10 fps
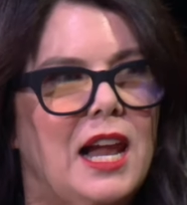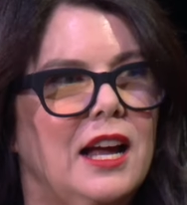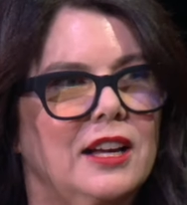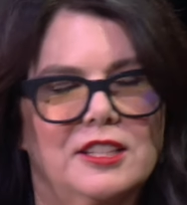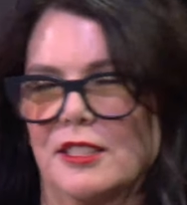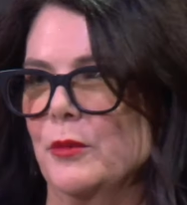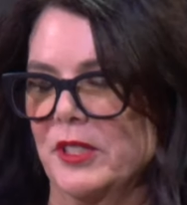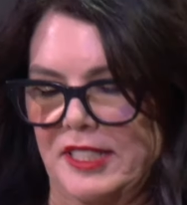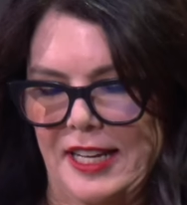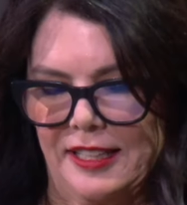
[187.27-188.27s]
Because it was
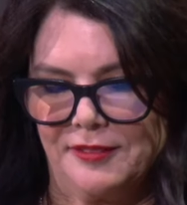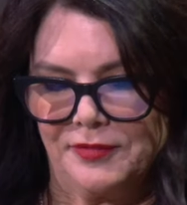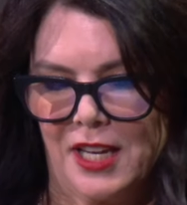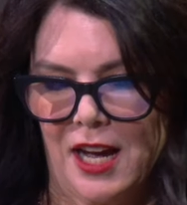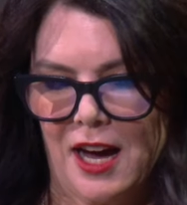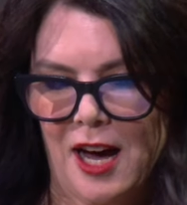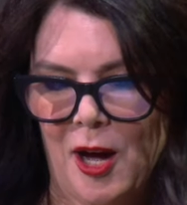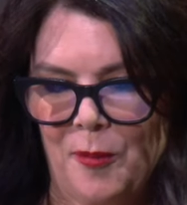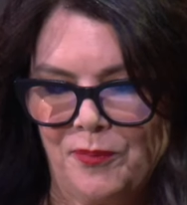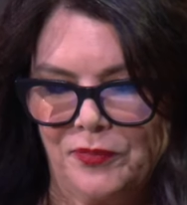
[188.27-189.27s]
taken.
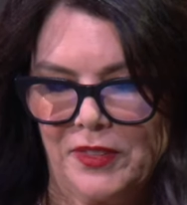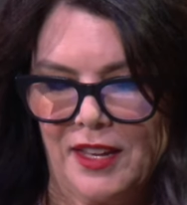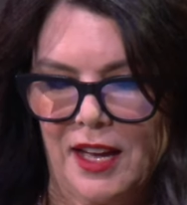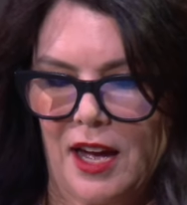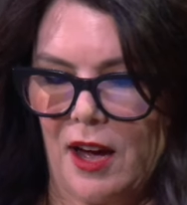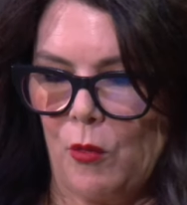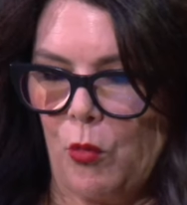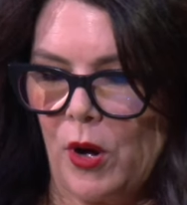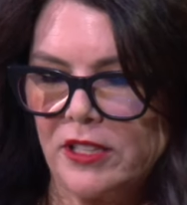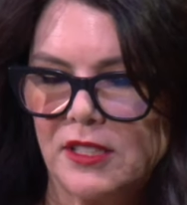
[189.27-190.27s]

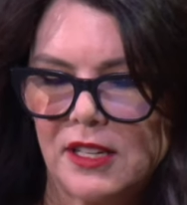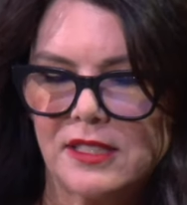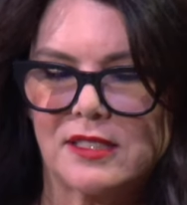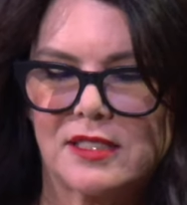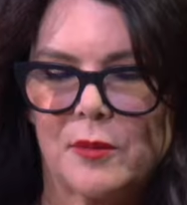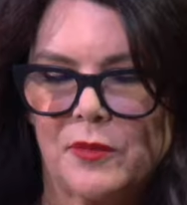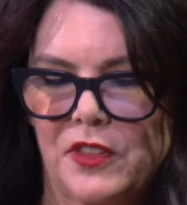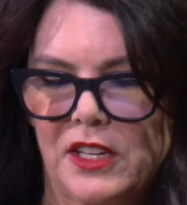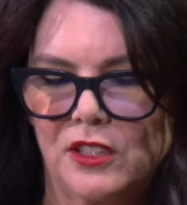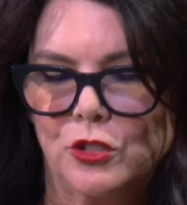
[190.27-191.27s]
What is
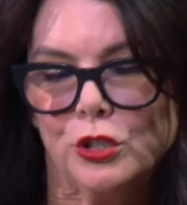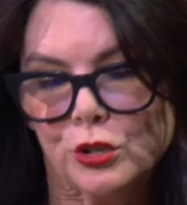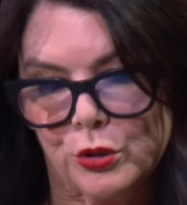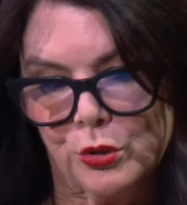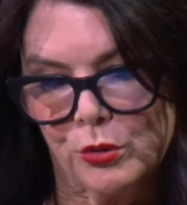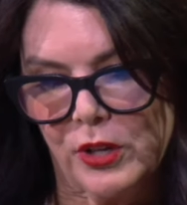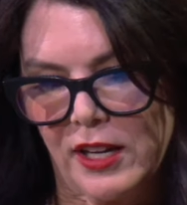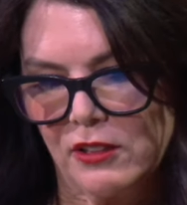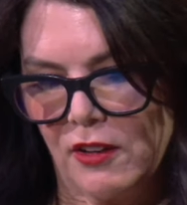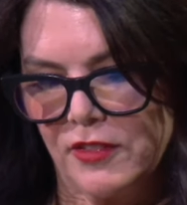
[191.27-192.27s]
something new, I
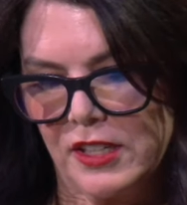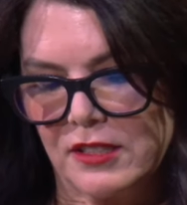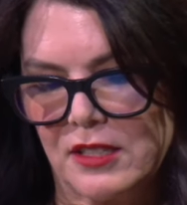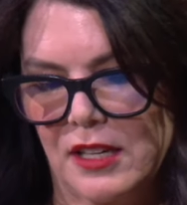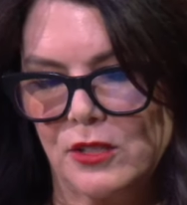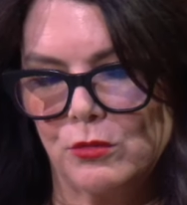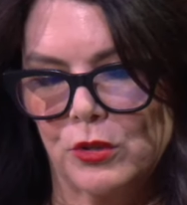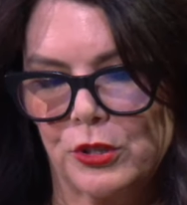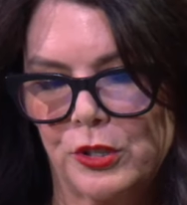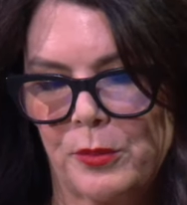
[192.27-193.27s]
love this, that you
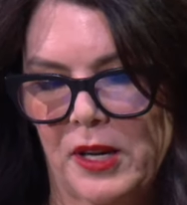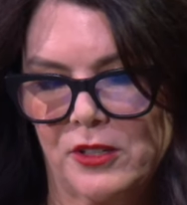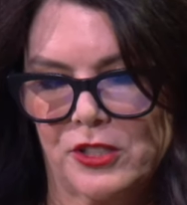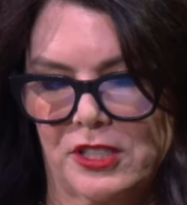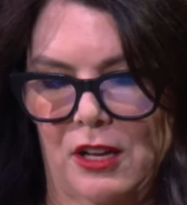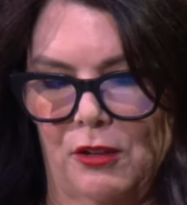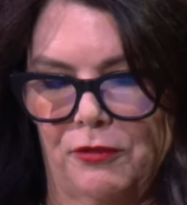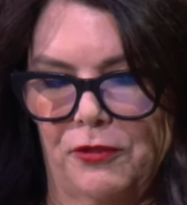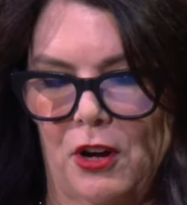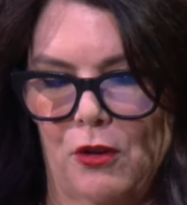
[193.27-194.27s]
learned about
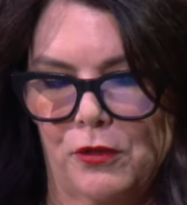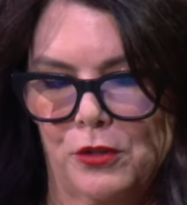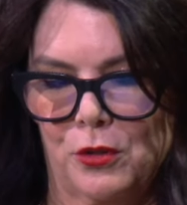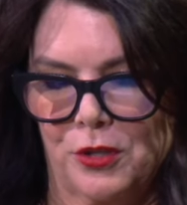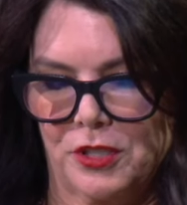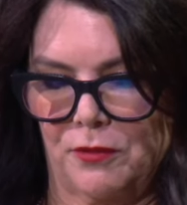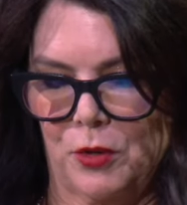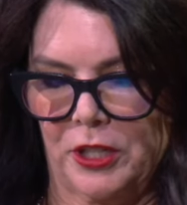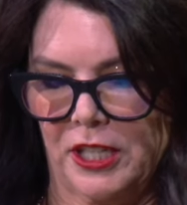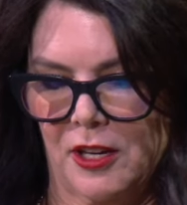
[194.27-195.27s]
yourself over the course of
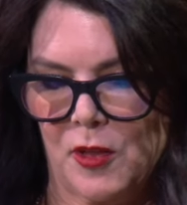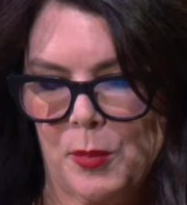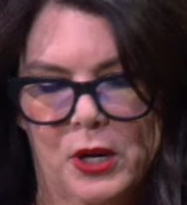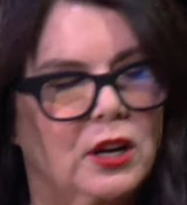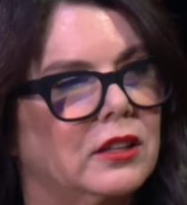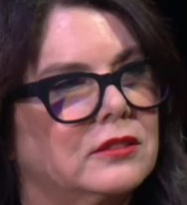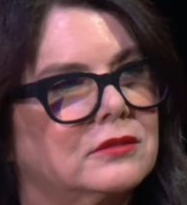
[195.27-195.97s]
working on the book?